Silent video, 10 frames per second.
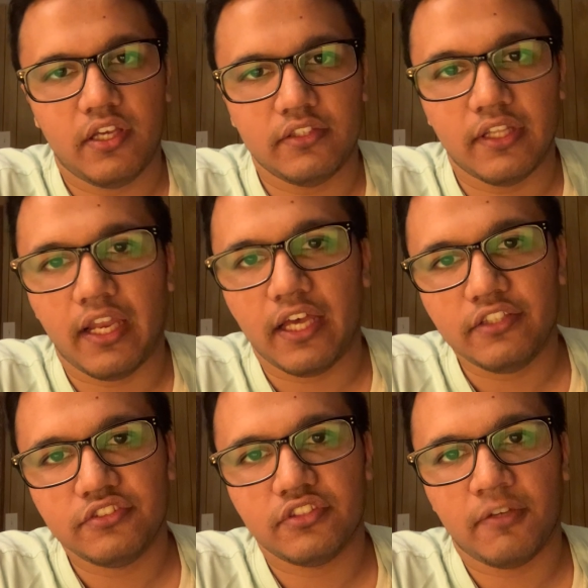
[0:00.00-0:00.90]
The
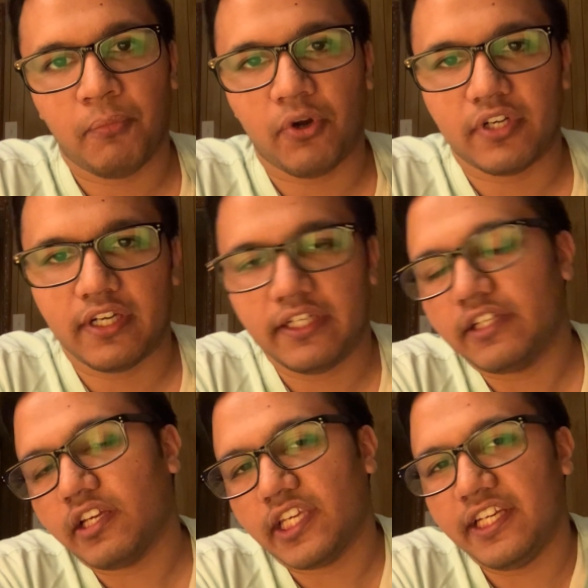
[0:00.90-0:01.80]
last important
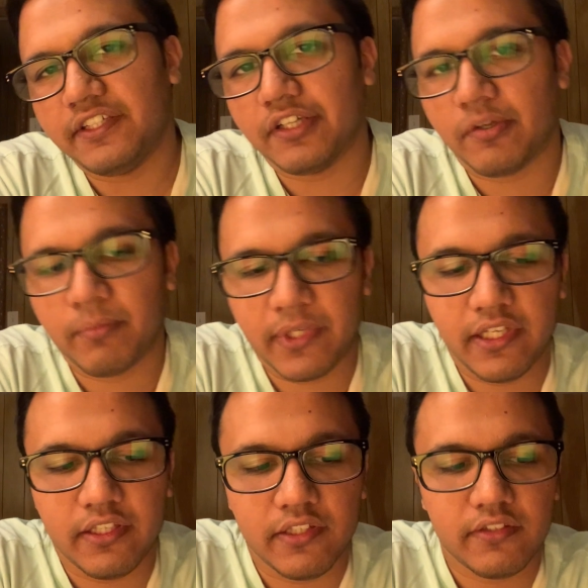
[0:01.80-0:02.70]
key term
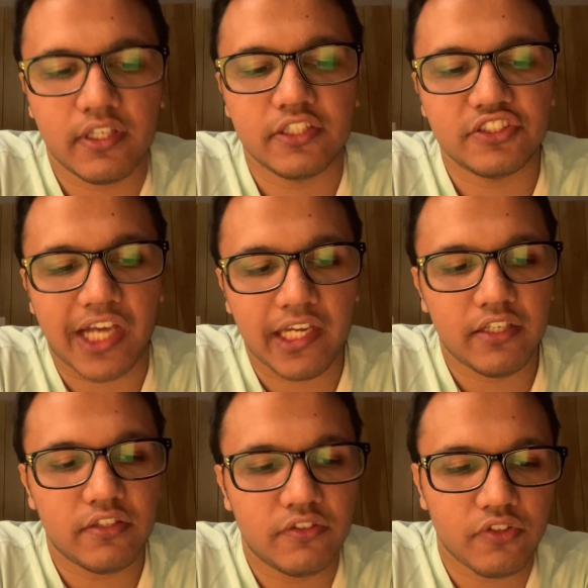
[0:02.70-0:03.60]
is
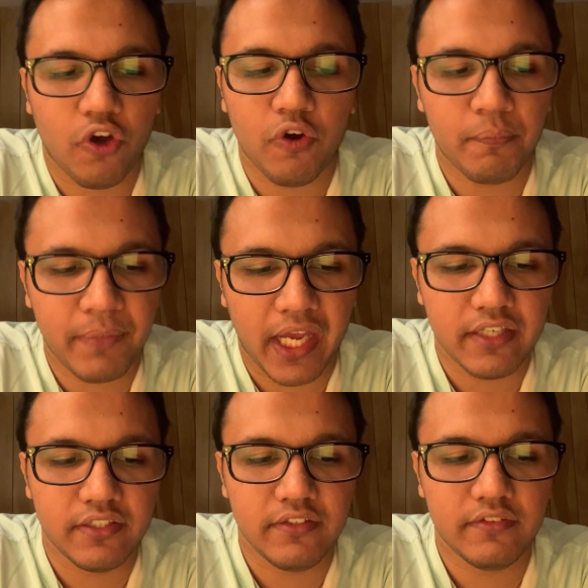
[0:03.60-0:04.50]
standards of
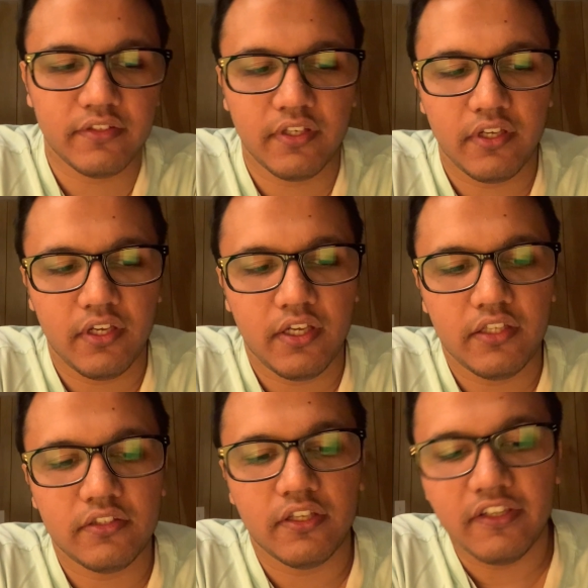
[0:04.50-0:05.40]
practice.
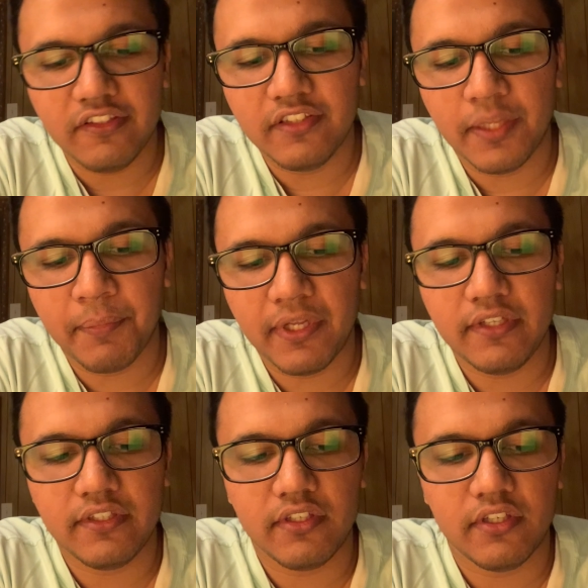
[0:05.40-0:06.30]
The reasonable
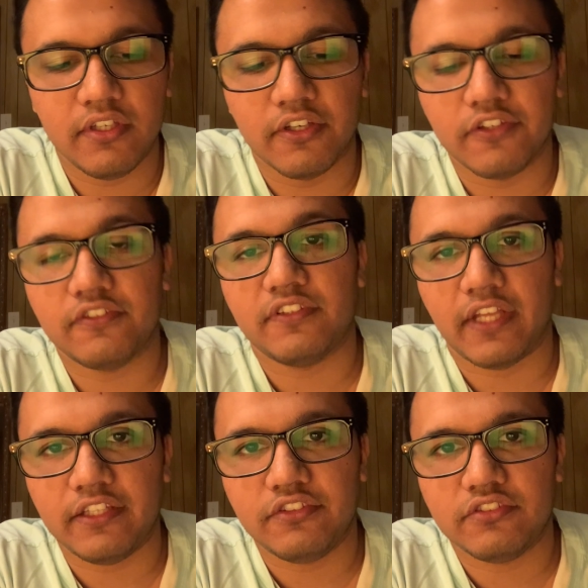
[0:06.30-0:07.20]
nurse
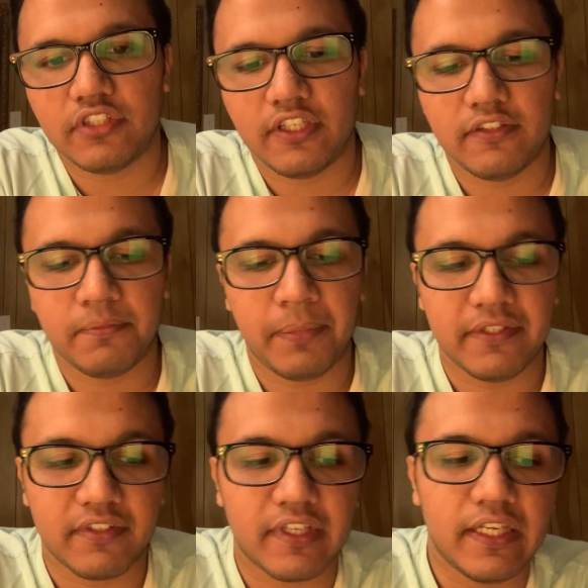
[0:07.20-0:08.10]
test is
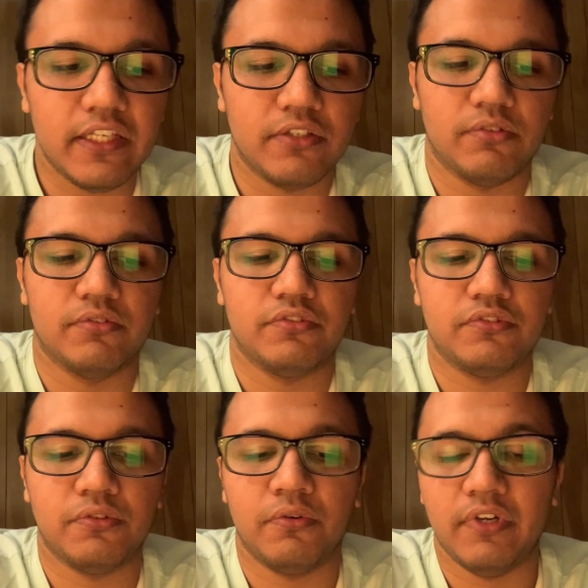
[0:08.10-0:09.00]
basically used
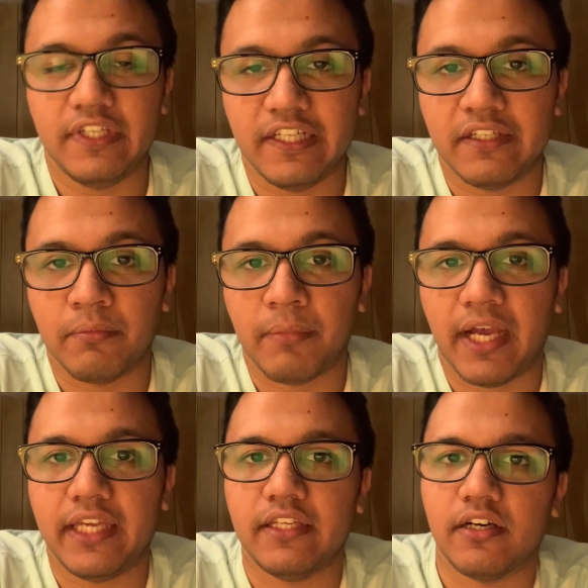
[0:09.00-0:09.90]
to
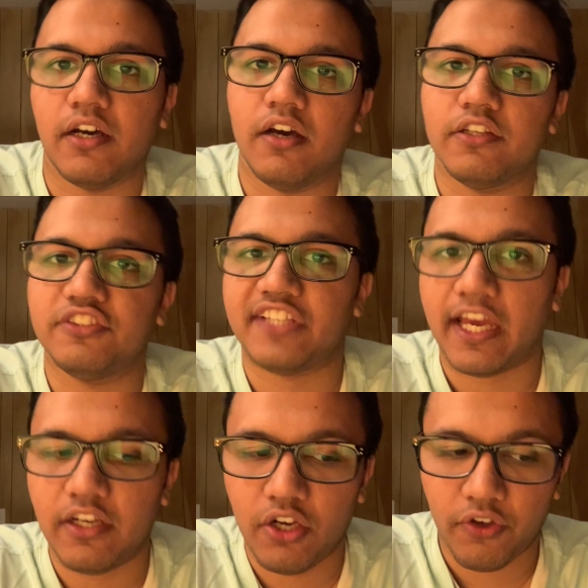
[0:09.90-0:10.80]
determine a
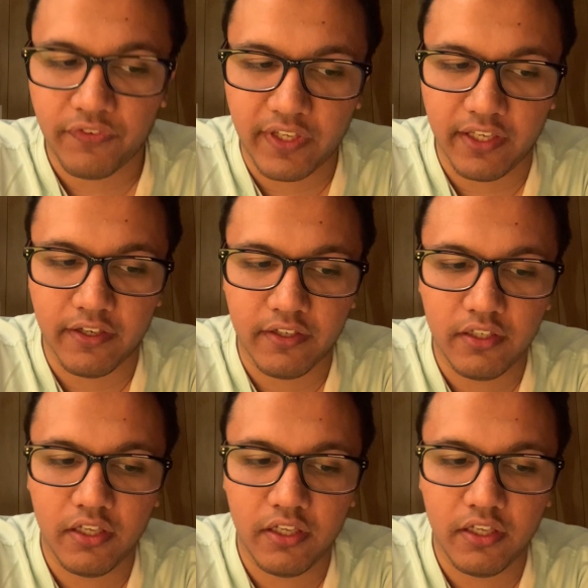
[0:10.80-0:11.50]
standard of care.